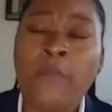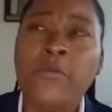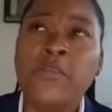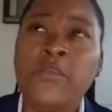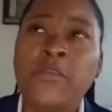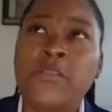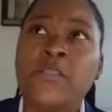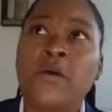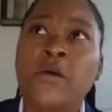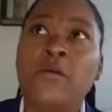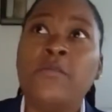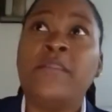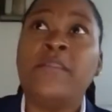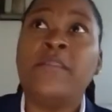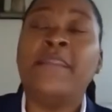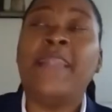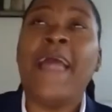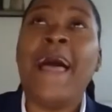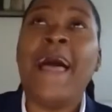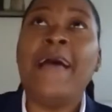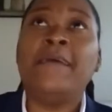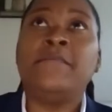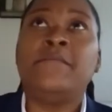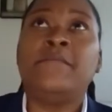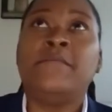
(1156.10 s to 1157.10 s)
So the
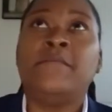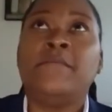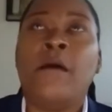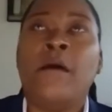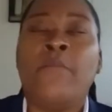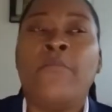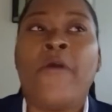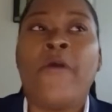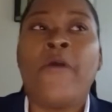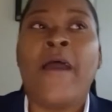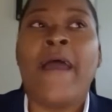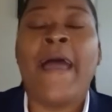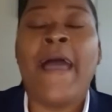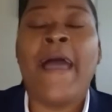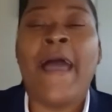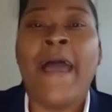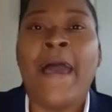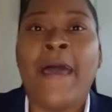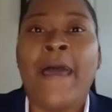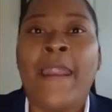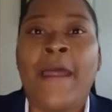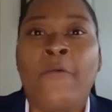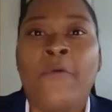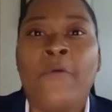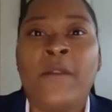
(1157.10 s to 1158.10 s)
last number I
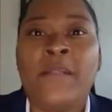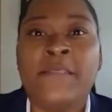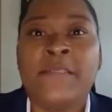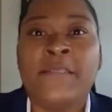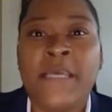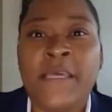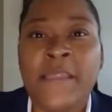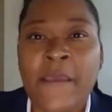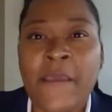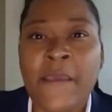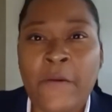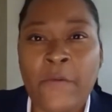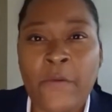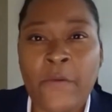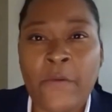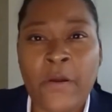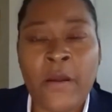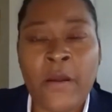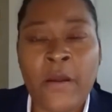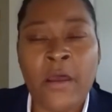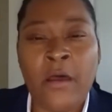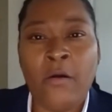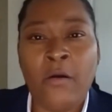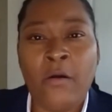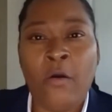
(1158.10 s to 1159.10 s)
had, I want to say there
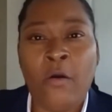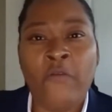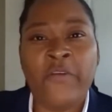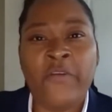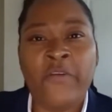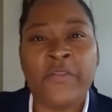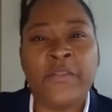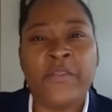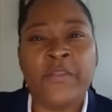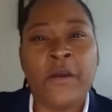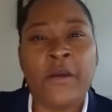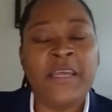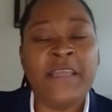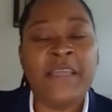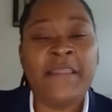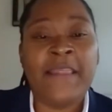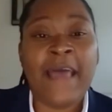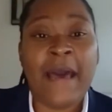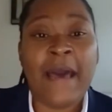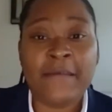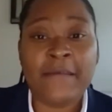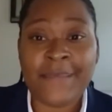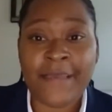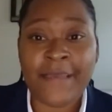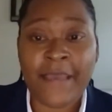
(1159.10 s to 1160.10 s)
were over
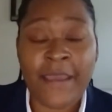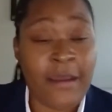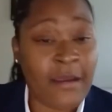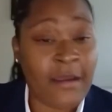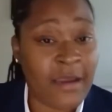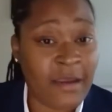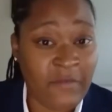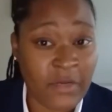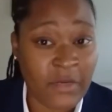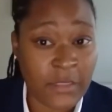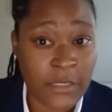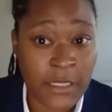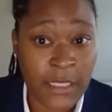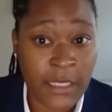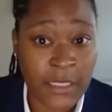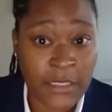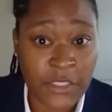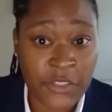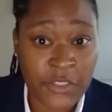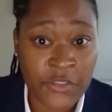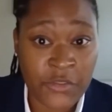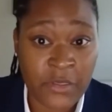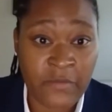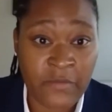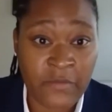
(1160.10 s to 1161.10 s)
30,000 caregivers in the
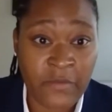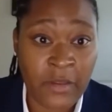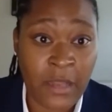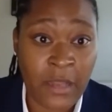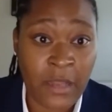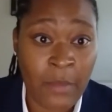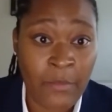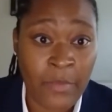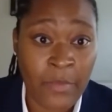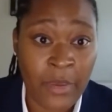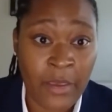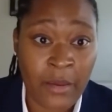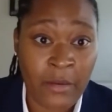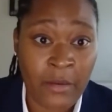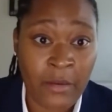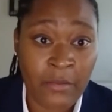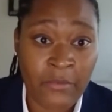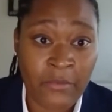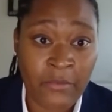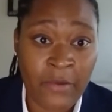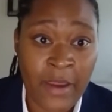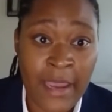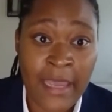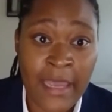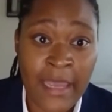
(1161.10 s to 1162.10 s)
District of Columbia,
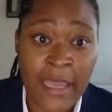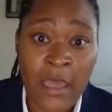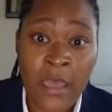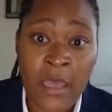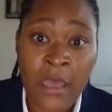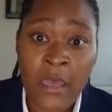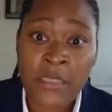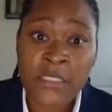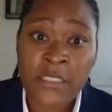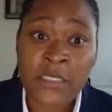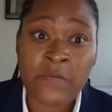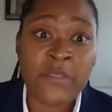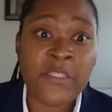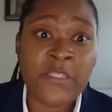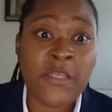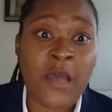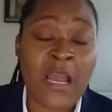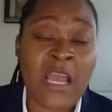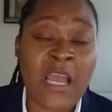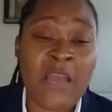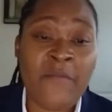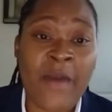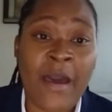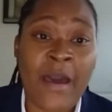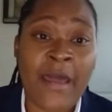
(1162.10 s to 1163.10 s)
right? So we're
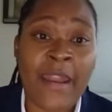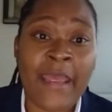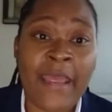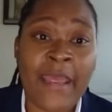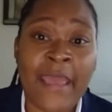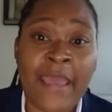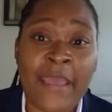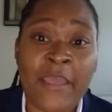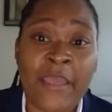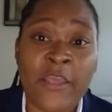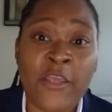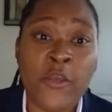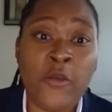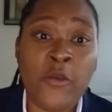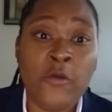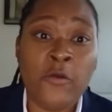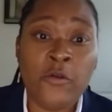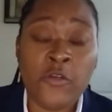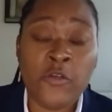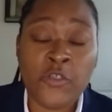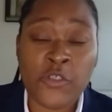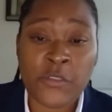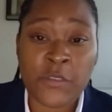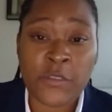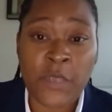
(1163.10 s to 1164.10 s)
talking about a
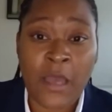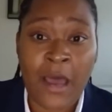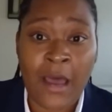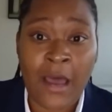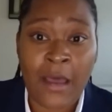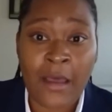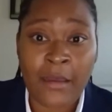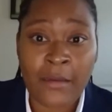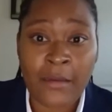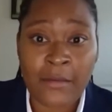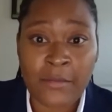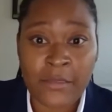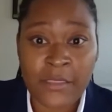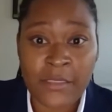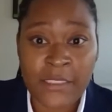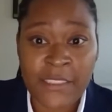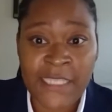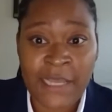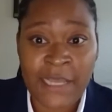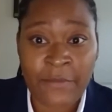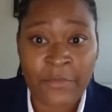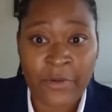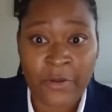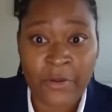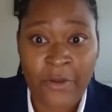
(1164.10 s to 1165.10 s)
huge
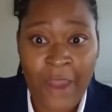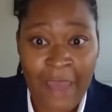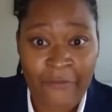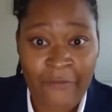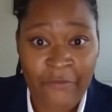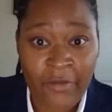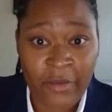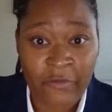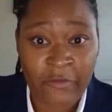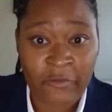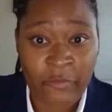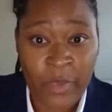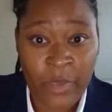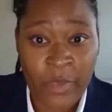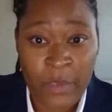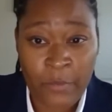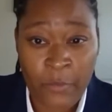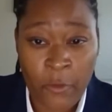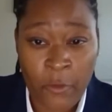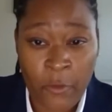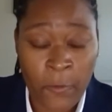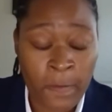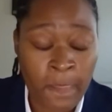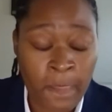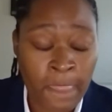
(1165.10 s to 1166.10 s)
demographic of
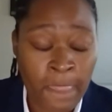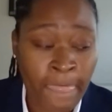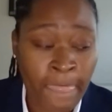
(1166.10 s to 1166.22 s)
people.